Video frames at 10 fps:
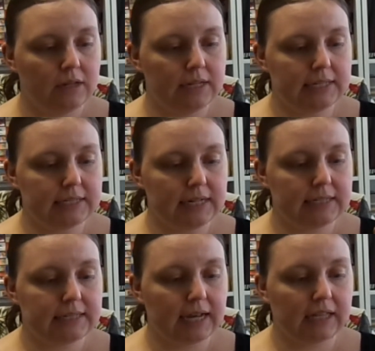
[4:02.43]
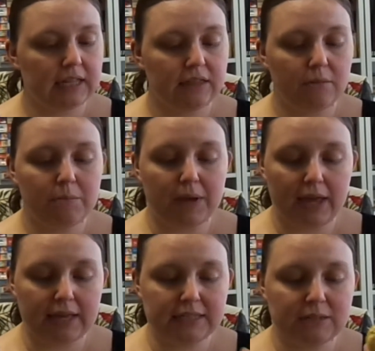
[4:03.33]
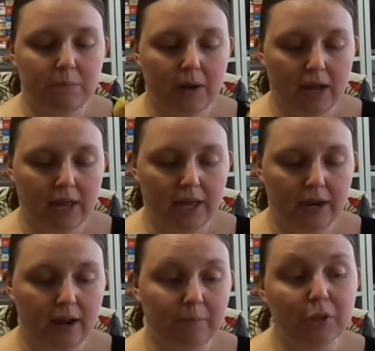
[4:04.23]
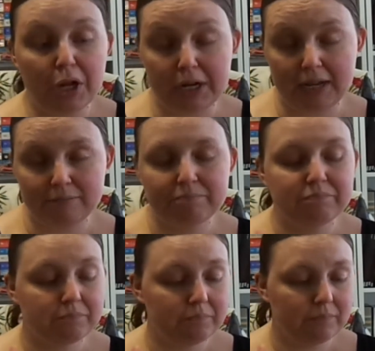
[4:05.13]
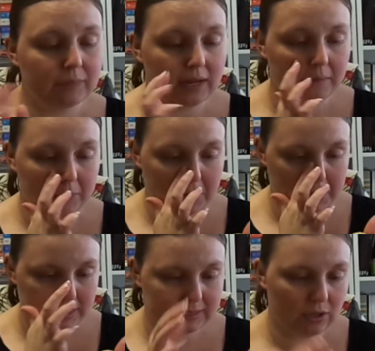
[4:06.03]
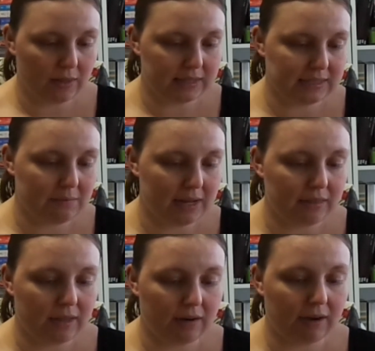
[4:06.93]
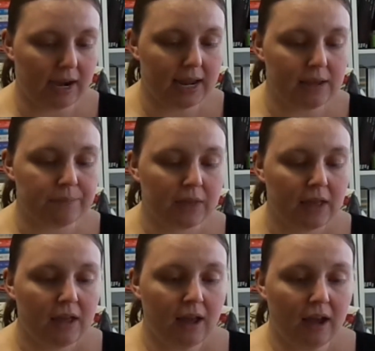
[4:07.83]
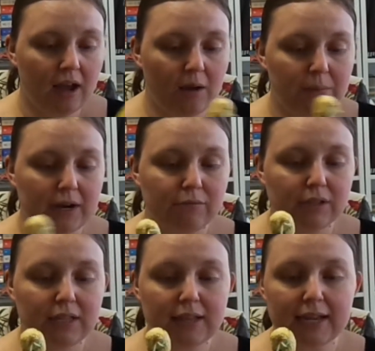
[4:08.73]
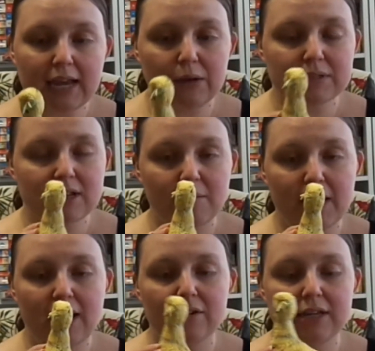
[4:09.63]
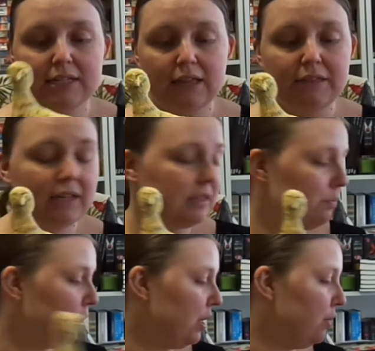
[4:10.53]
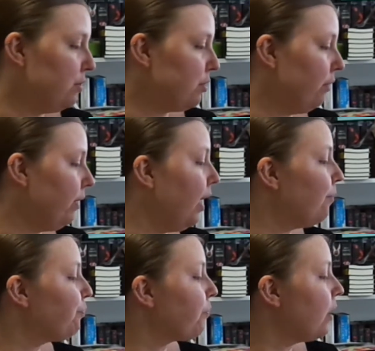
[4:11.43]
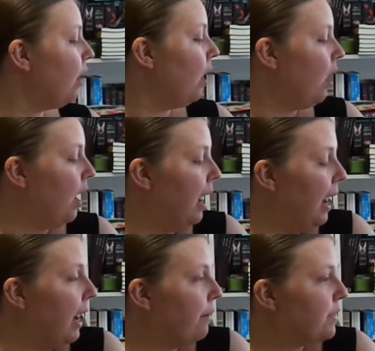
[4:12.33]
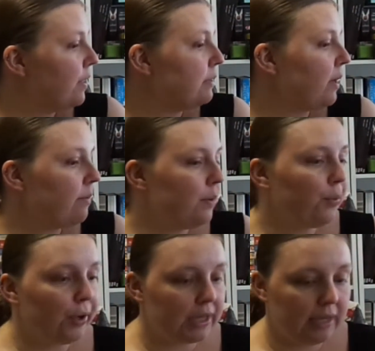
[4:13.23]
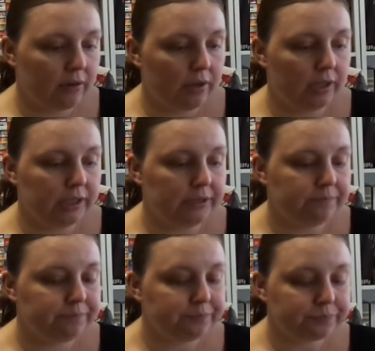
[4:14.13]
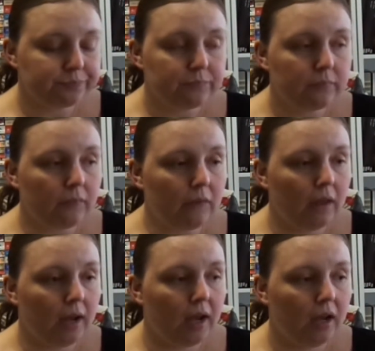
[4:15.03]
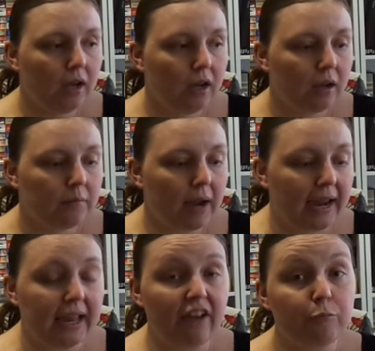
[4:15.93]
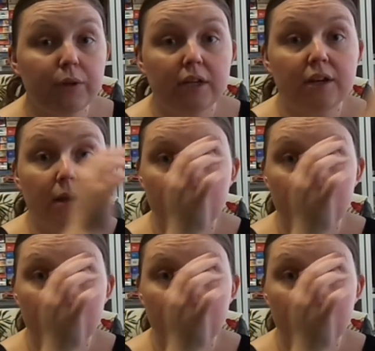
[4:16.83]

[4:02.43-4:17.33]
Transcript: isn't exactly the best, but I'm learning. I'm learning. So that's the main thing, right? But I really like how it's come out. I think it's pretty cute so far. So that's what I've been working on. I have been